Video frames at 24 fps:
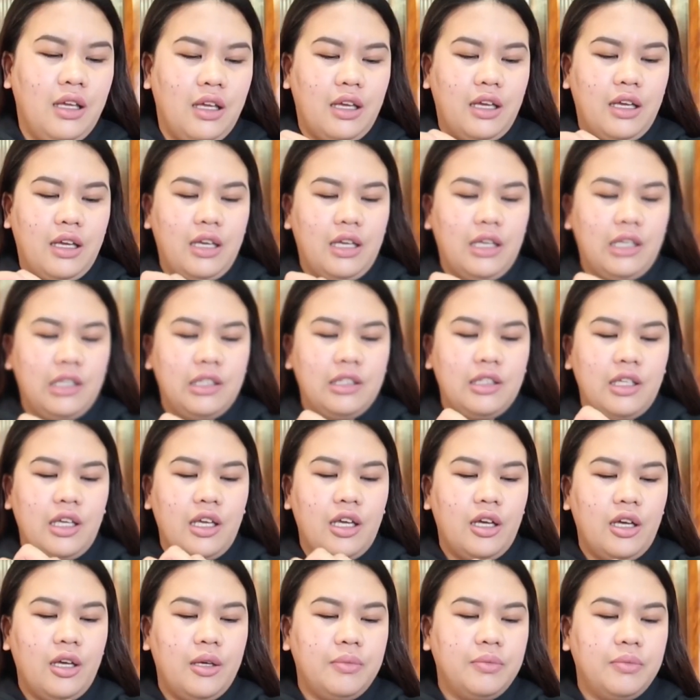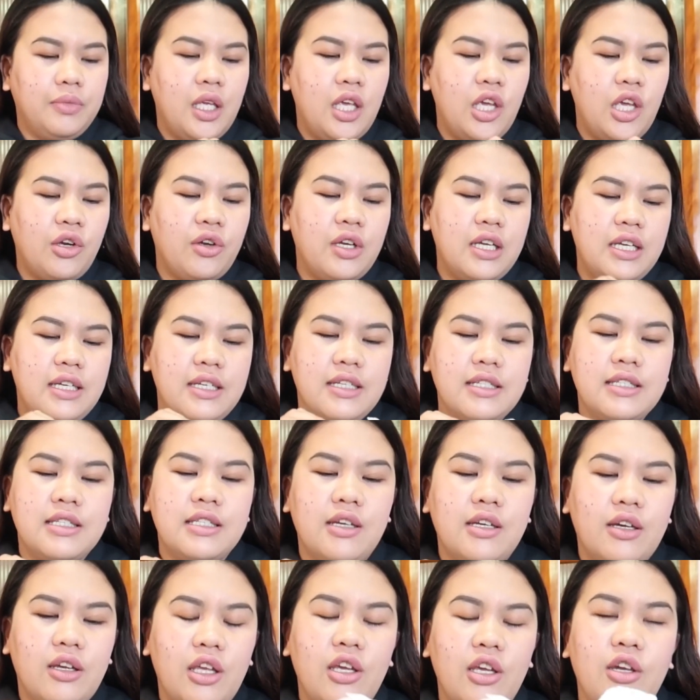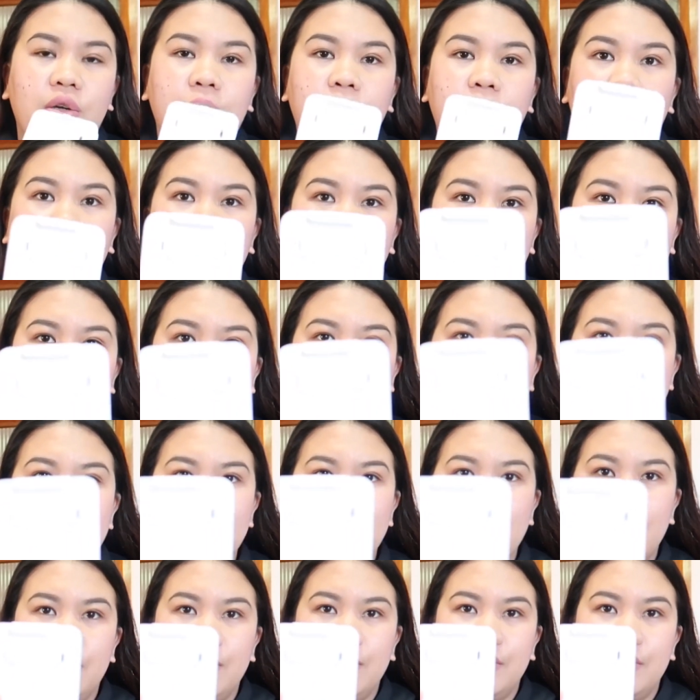And here is the ear pods.